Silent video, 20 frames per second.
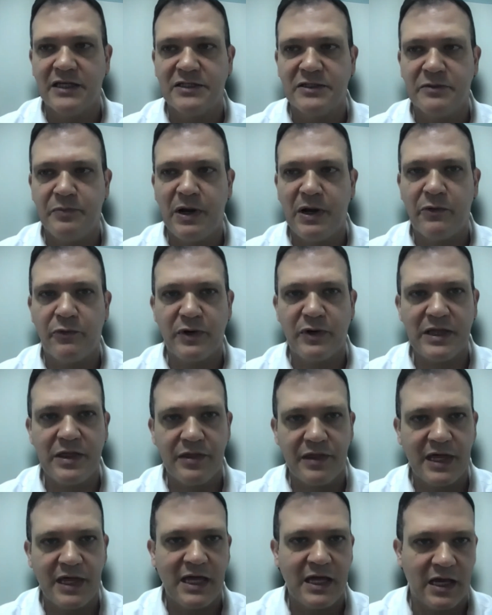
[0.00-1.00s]
It's about
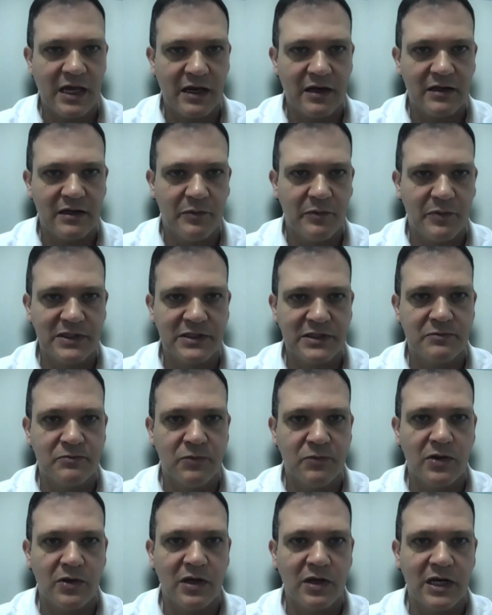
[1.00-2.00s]
rethinking the business
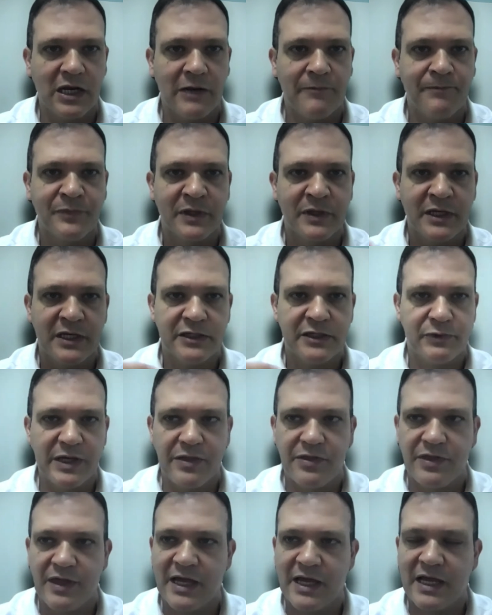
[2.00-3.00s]
modeling, is
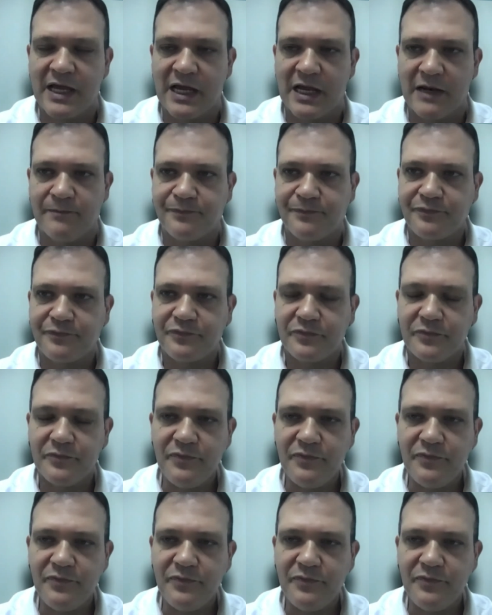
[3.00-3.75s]
rethinking